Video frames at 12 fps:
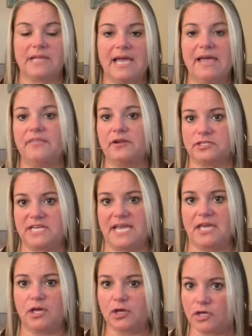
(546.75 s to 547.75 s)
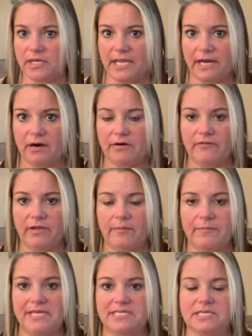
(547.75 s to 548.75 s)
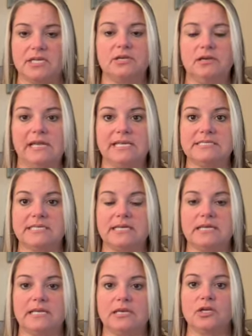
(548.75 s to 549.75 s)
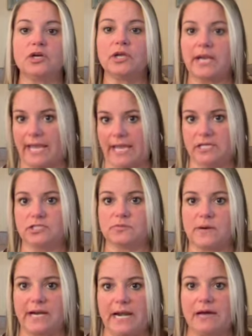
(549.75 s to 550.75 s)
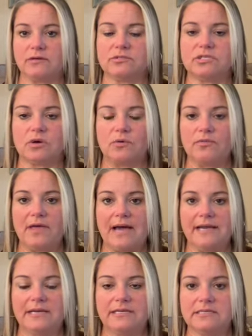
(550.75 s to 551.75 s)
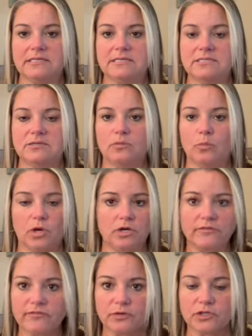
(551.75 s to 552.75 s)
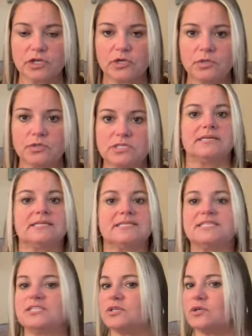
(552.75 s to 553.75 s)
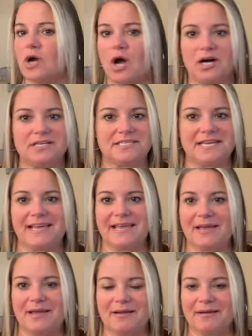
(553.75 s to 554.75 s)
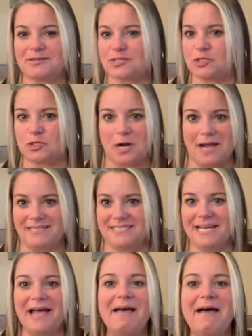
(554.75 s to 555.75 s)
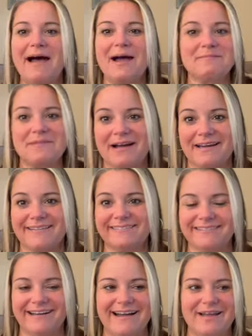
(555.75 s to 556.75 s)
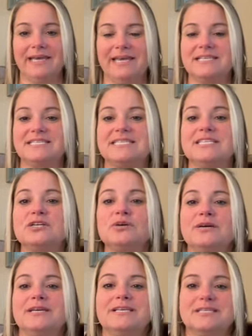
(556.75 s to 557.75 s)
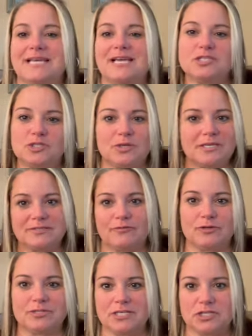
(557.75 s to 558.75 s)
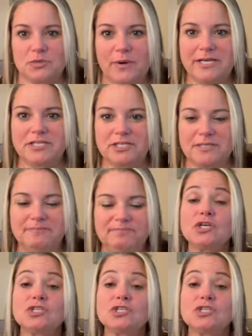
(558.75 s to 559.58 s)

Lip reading: And they're taking good care of him. He's in good hands right now. So that is wonderful news. Still causing stress. I'm not gonna lie. It still is a stressful situation.